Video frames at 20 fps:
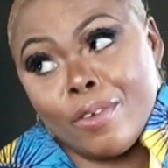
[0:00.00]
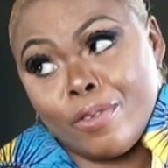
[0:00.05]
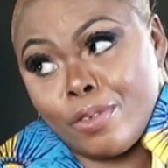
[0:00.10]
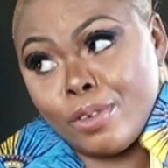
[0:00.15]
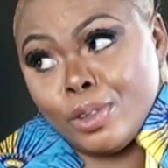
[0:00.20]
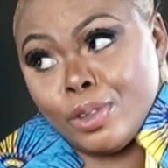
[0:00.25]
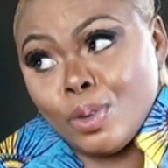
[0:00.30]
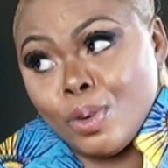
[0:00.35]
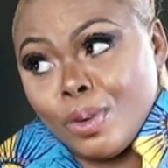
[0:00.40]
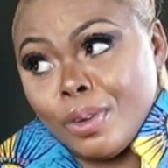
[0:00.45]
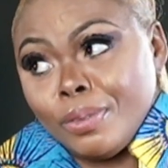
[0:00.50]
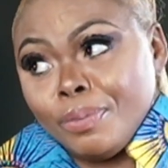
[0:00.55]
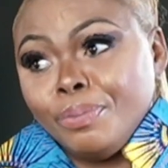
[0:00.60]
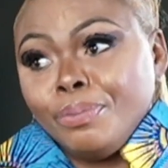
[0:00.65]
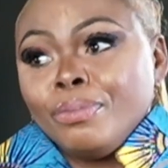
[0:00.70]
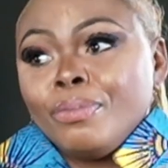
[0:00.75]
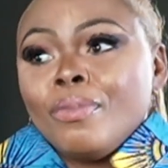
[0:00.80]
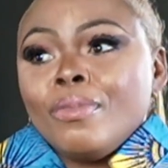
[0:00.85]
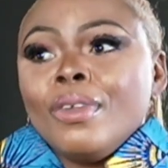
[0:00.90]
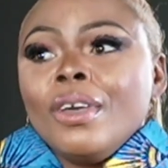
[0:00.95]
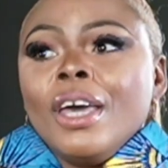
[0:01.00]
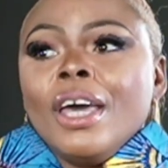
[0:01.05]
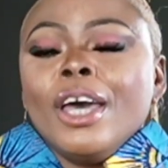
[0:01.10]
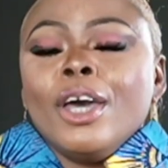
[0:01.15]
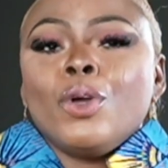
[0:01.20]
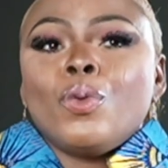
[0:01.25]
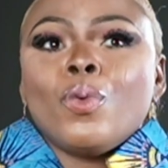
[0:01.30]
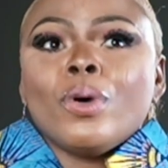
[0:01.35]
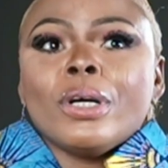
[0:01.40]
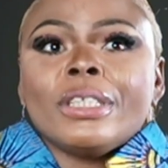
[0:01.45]
Afro soul. Mm.
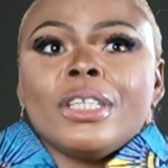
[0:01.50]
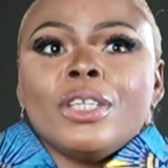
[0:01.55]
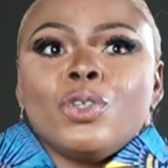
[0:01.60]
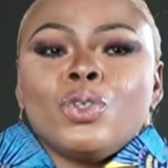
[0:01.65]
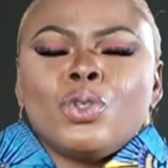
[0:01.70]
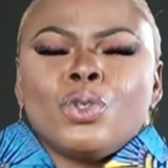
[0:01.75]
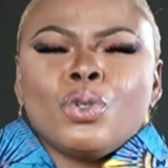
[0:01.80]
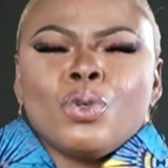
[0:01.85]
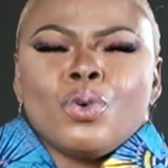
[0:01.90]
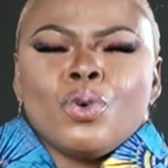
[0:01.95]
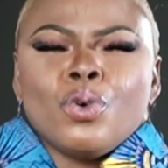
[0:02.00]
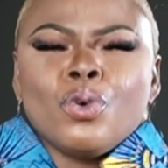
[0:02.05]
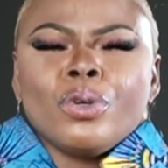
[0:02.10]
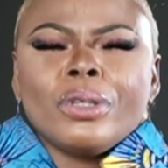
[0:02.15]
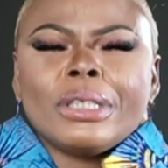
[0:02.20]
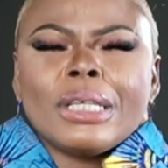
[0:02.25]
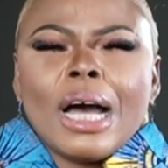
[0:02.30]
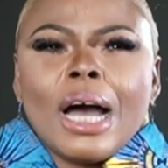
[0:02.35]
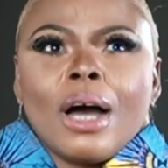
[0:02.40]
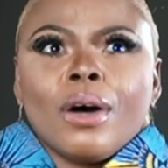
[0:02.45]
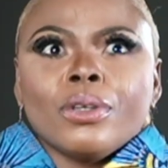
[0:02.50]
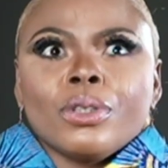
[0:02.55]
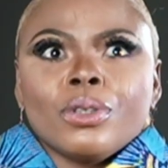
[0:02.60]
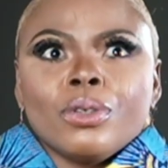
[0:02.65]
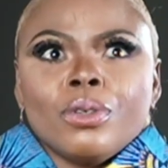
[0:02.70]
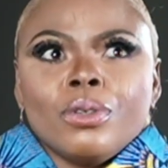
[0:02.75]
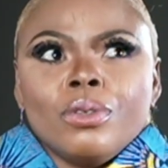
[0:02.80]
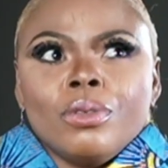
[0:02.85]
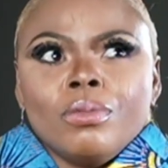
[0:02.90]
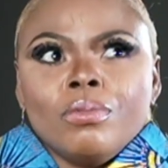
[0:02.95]
It was in
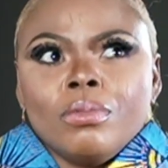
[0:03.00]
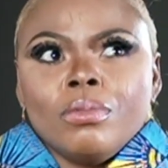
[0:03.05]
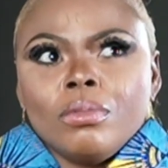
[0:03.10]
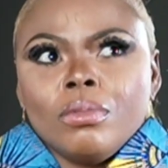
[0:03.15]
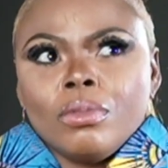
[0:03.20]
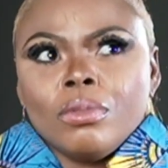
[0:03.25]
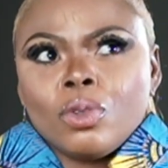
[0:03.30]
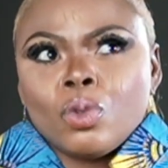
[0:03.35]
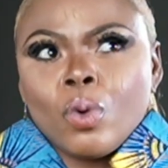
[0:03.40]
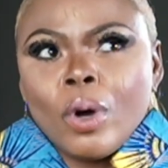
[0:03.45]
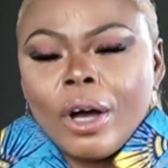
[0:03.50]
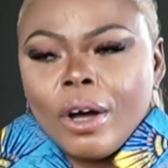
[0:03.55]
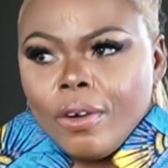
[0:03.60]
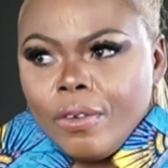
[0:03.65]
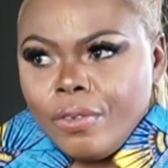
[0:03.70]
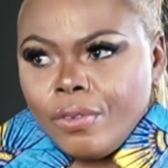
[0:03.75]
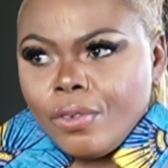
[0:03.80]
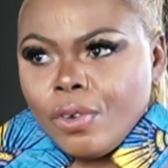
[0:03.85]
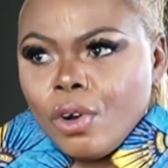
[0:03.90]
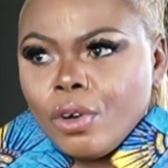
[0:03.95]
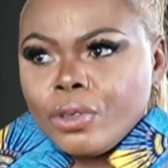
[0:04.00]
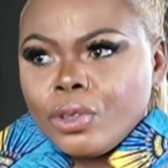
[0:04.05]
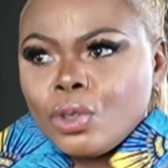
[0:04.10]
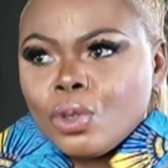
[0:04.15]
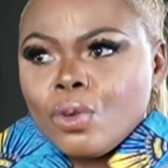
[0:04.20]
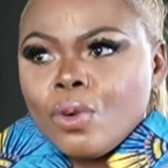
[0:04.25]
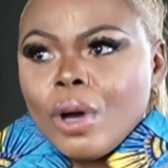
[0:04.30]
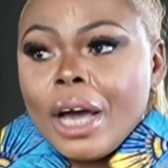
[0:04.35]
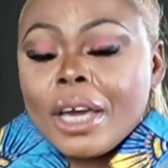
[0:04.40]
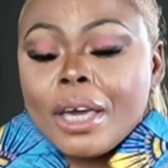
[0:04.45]
2012 or
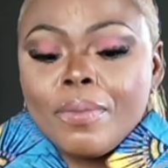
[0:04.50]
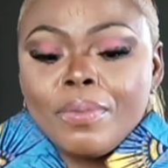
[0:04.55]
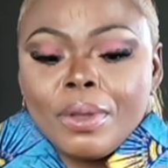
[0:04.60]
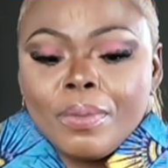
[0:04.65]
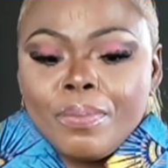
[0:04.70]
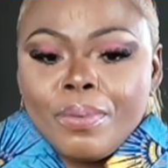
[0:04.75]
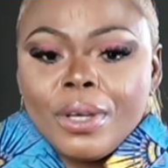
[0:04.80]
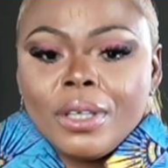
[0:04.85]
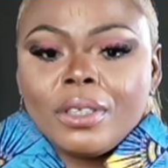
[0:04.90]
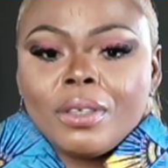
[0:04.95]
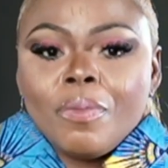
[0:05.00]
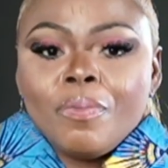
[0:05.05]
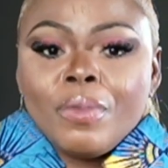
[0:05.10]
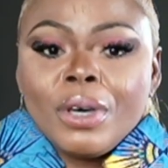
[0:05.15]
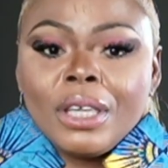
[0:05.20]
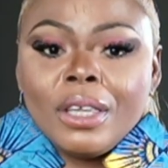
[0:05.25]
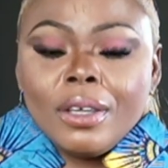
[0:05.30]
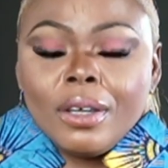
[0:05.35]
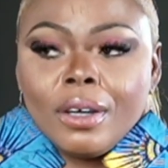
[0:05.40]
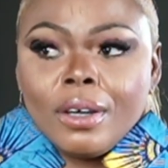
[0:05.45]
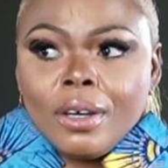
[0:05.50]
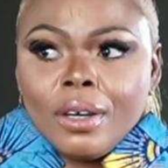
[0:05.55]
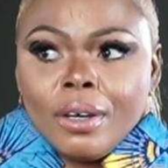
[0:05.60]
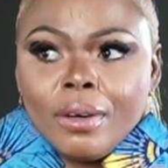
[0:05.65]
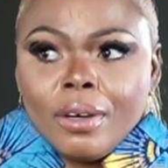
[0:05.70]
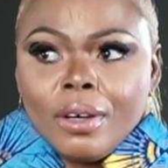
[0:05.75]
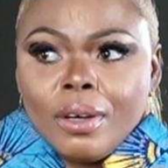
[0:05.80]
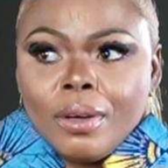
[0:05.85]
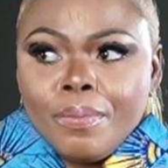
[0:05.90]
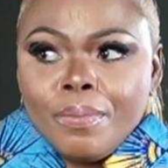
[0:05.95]
so. came to Beat made a,
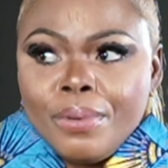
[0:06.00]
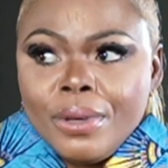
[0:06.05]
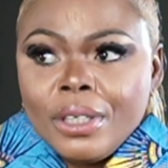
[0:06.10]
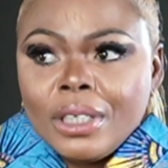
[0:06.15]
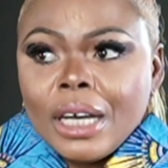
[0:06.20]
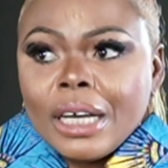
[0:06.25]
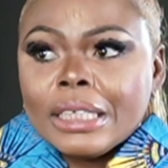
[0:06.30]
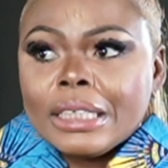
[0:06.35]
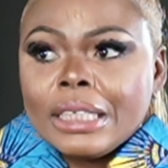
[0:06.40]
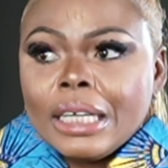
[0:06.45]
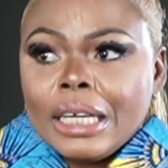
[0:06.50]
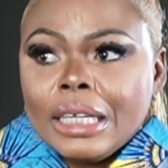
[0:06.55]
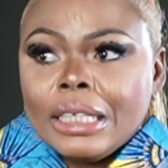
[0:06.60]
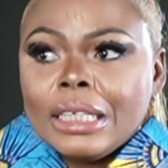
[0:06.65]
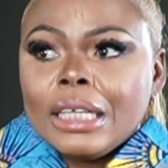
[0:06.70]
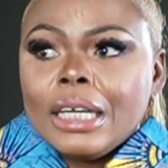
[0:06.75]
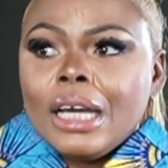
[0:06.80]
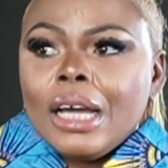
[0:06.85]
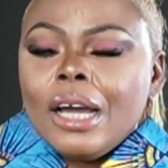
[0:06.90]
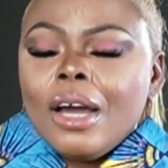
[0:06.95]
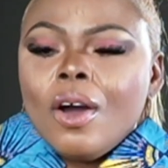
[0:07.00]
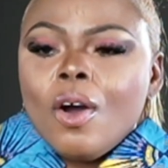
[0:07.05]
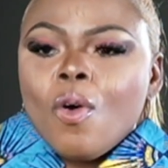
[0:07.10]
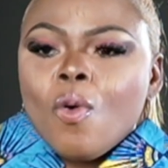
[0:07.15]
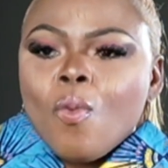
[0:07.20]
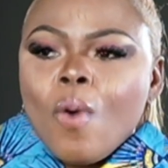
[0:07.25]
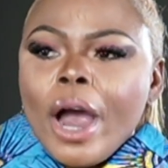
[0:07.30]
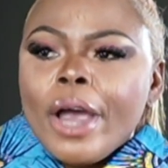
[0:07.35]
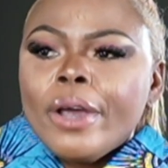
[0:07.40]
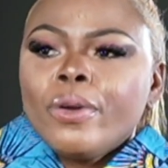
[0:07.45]
a beat and said,
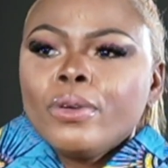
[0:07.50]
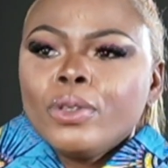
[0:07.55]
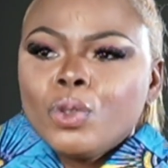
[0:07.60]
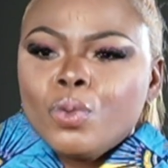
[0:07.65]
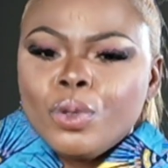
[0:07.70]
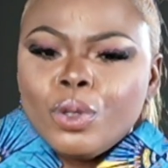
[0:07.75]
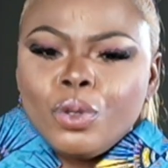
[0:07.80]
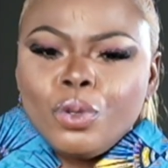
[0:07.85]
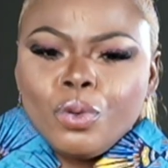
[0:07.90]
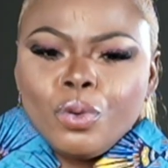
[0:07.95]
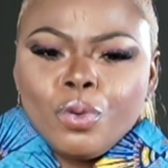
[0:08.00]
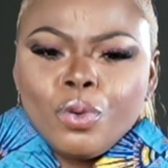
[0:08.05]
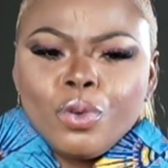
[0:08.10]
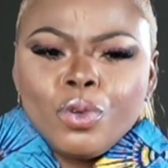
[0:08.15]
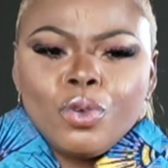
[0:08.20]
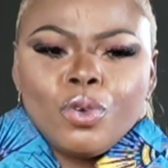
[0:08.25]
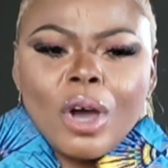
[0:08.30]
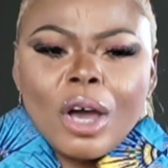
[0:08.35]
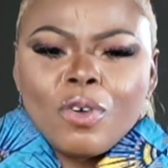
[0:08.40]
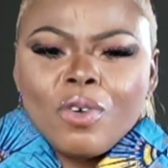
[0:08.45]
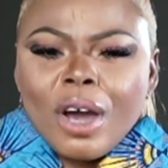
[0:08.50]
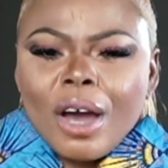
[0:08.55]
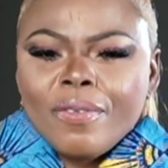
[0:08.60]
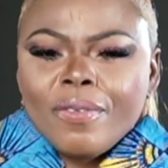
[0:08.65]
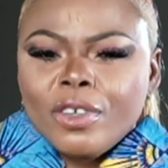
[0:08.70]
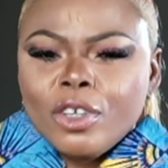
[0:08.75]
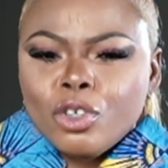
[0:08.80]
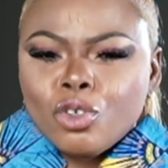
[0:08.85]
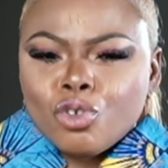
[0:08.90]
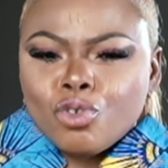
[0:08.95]
Why don't we do? You have, you
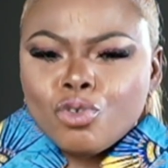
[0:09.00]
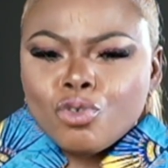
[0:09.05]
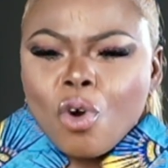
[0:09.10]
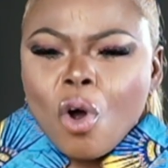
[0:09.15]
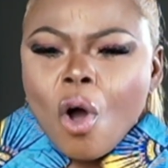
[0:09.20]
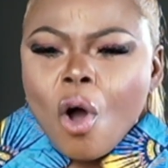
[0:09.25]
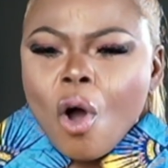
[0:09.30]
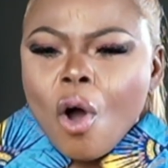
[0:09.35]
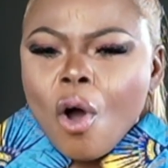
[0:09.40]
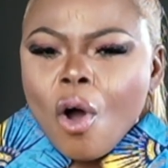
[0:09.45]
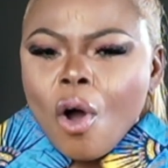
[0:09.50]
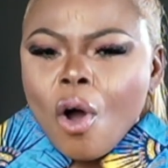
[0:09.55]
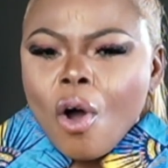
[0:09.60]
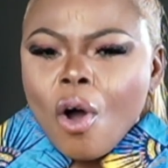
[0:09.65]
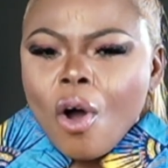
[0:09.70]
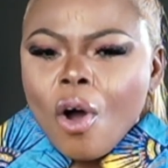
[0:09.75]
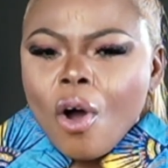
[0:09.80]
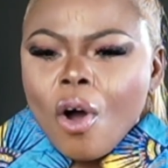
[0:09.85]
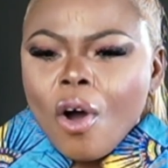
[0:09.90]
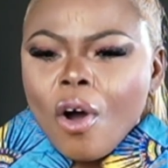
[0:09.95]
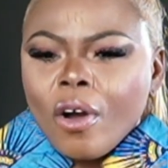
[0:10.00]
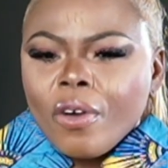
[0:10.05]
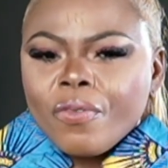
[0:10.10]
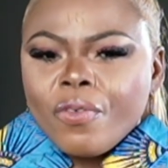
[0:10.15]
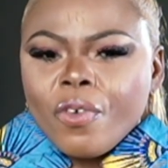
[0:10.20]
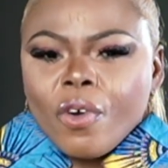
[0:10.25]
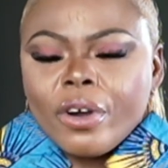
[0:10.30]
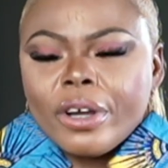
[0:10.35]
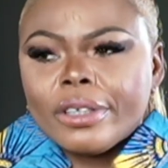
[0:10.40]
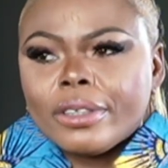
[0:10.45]
have this strong
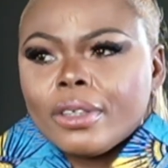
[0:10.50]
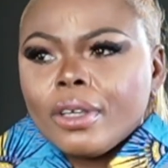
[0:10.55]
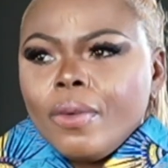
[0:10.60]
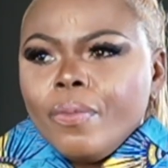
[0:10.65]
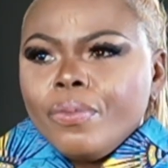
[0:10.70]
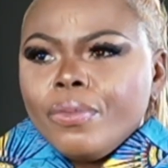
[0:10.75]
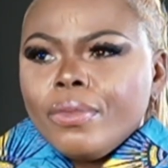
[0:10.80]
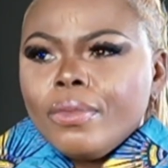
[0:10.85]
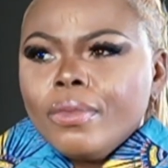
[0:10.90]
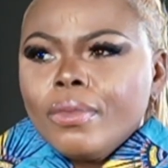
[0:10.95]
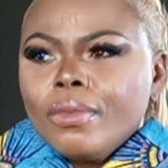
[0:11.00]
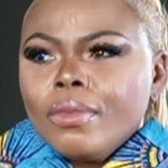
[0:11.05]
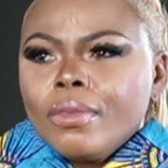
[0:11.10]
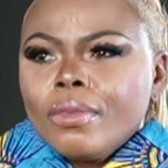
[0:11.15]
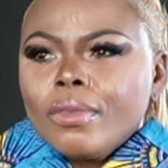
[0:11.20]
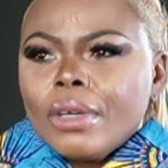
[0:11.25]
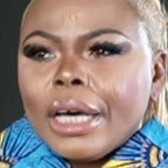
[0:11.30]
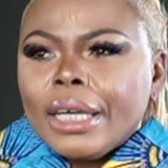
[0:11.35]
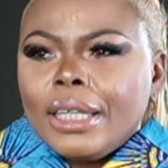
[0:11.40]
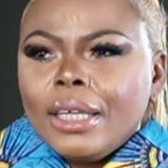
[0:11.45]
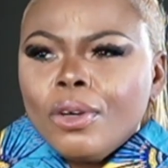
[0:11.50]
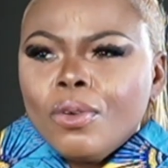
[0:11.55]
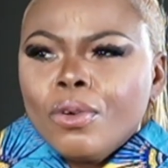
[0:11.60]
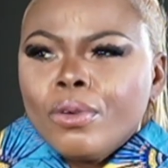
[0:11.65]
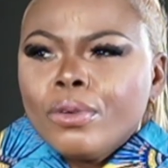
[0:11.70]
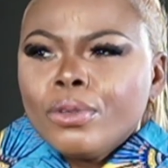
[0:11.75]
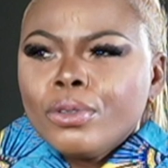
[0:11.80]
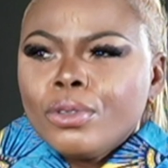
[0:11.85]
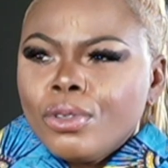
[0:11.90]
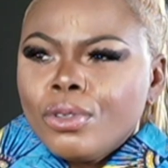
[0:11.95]
voice. I think we
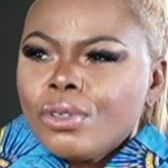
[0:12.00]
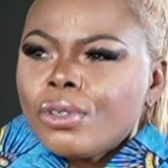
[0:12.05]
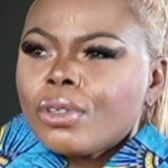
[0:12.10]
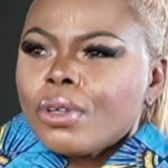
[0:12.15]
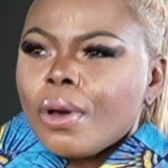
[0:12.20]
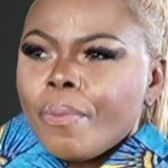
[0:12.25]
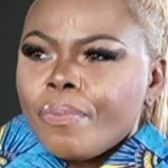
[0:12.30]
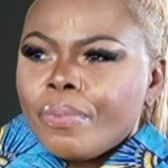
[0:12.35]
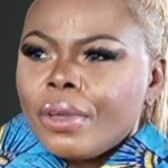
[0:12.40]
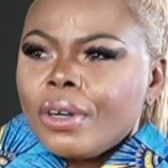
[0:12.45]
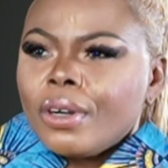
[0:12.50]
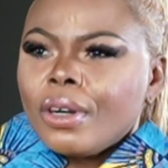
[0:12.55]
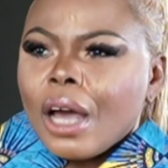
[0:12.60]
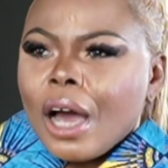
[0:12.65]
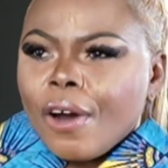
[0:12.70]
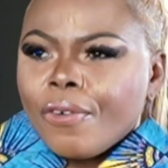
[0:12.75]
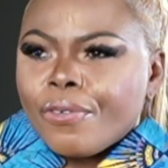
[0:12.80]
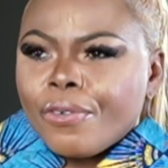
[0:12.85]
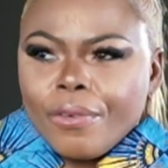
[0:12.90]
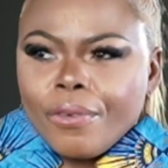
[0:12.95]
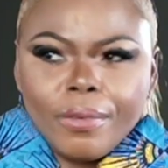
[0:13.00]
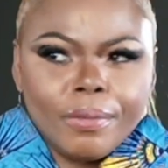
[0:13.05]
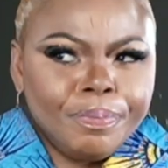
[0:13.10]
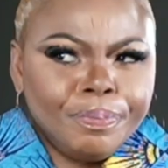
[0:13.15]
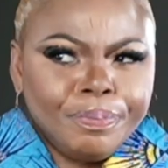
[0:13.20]
could do something Afro.